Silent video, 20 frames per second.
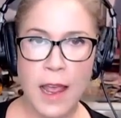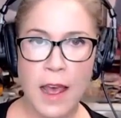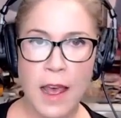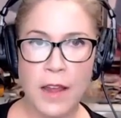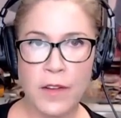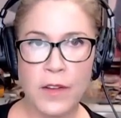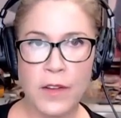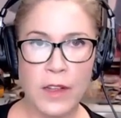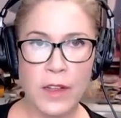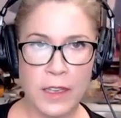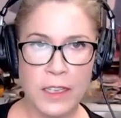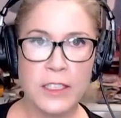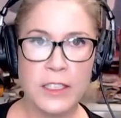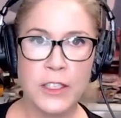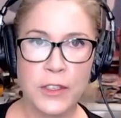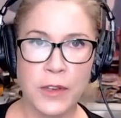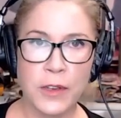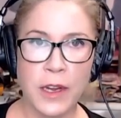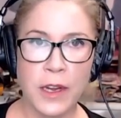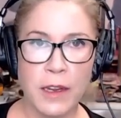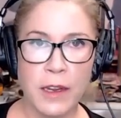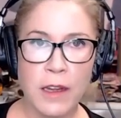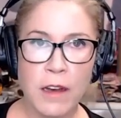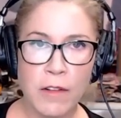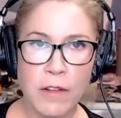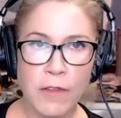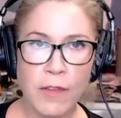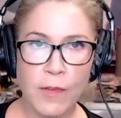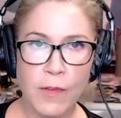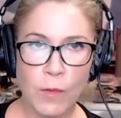and a history
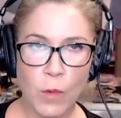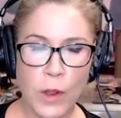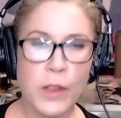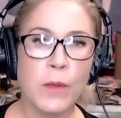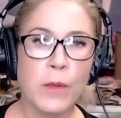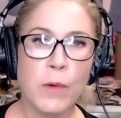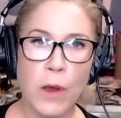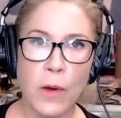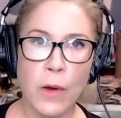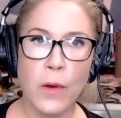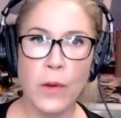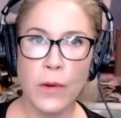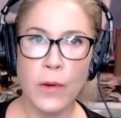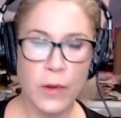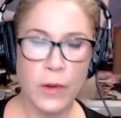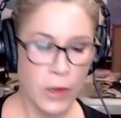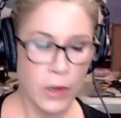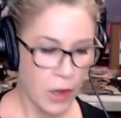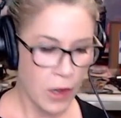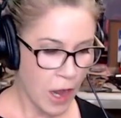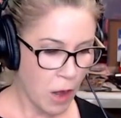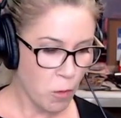of what you own